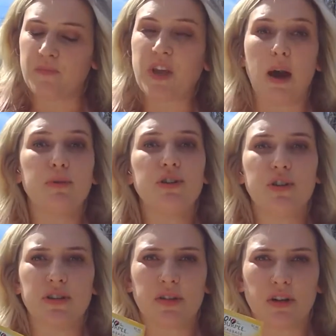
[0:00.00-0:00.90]
Cabbage
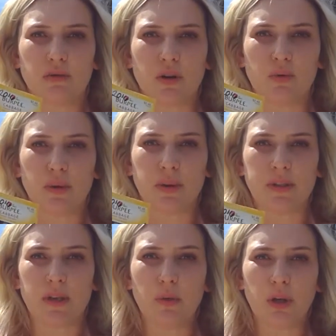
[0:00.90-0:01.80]
is going to grow really
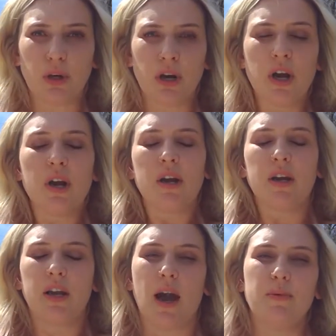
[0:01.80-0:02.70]
similar.
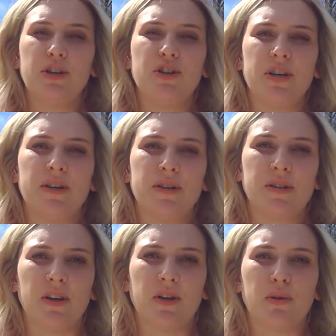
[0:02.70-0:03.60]
Cabbage is
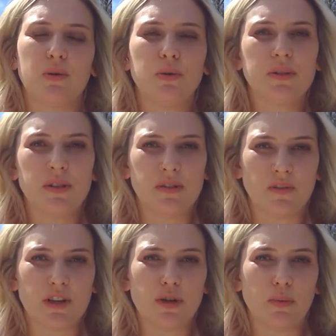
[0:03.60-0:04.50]
another cool season
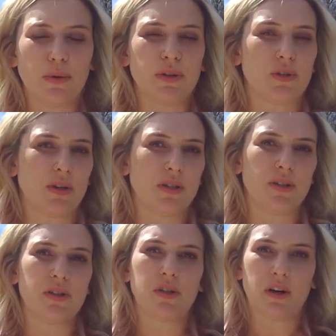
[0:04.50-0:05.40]
vegetable that's great to
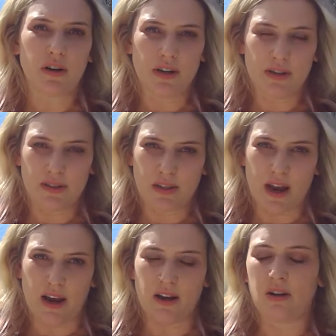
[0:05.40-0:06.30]
start
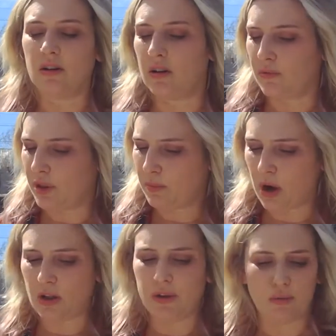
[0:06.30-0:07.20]
inside along with the
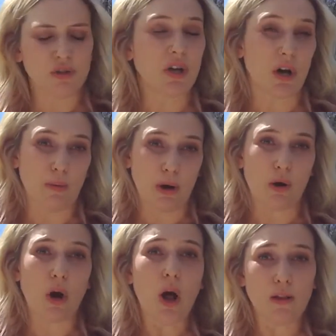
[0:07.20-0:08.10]
broccoli, and we'll talk
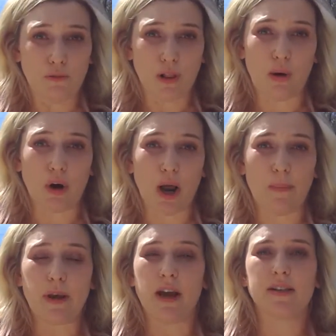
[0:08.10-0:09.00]
about cauliflower
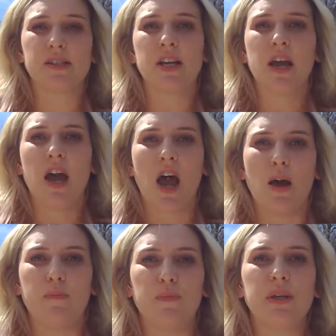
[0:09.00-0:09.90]
up next.
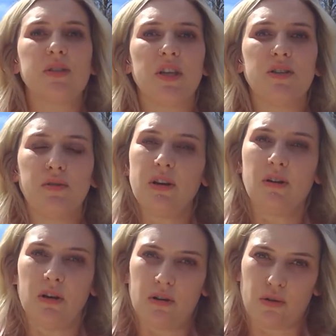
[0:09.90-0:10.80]
Because they do need a
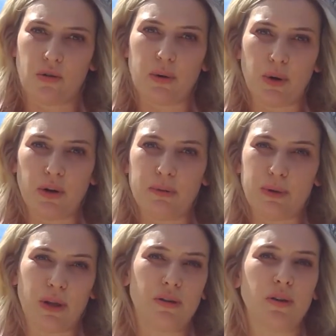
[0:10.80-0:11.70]
long growing period,
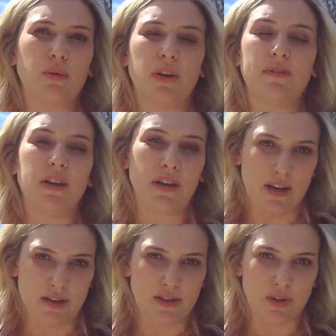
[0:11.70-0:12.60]
but they don't love the
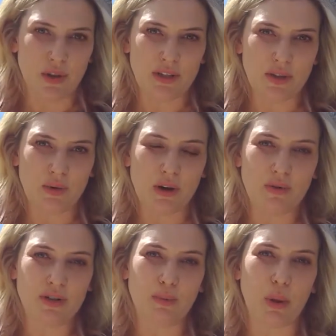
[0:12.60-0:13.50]
heat. So that's a great
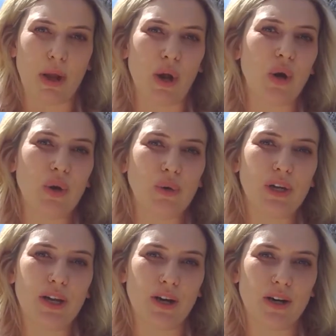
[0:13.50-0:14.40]
one to plant early
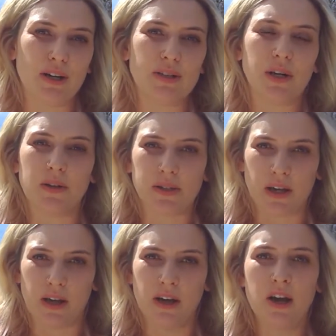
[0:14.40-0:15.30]
here in
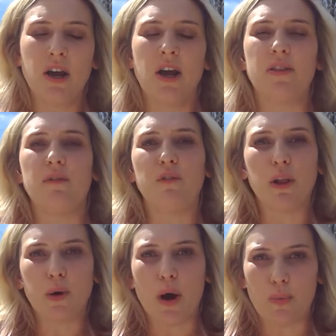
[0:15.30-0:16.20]
Tulsa, and then
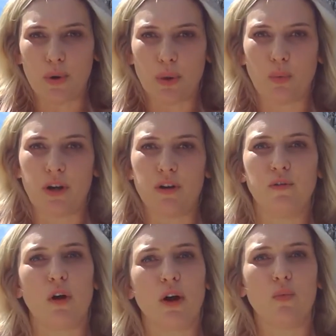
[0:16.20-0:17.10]
follow up with one
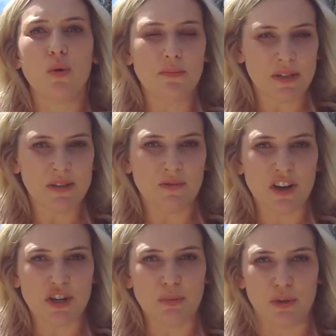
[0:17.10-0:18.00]
of our warm season
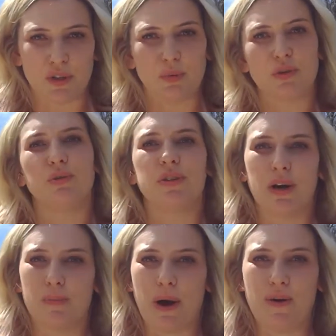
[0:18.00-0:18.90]
vegetables, which we'll
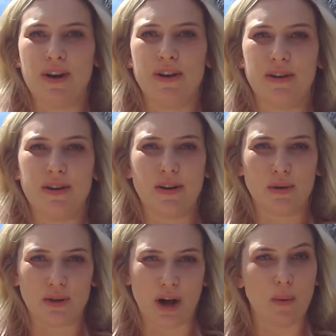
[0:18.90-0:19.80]
talk about in
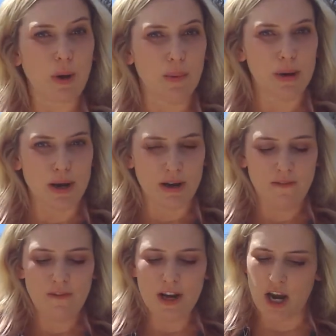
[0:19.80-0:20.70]
another upcoming
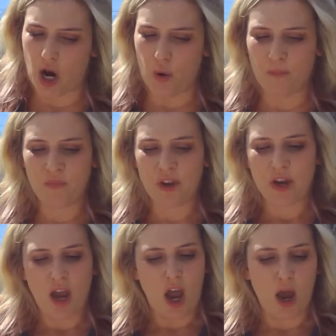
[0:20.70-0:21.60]
video.
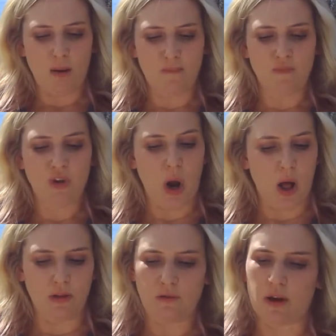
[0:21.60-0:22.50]

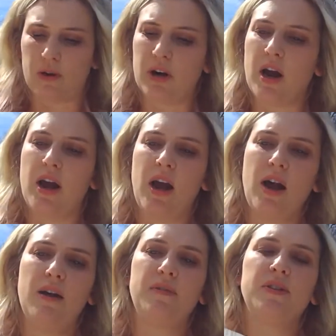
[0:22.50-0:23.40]
Cauliflower, I
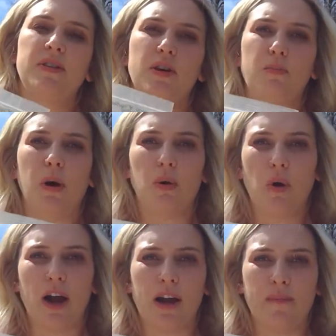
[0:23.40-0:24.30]
have Snowball
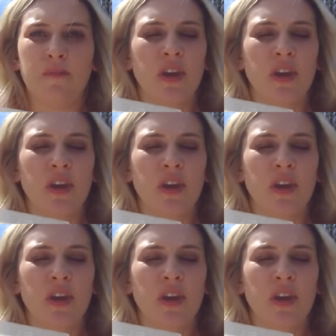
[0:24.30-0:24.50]
Y.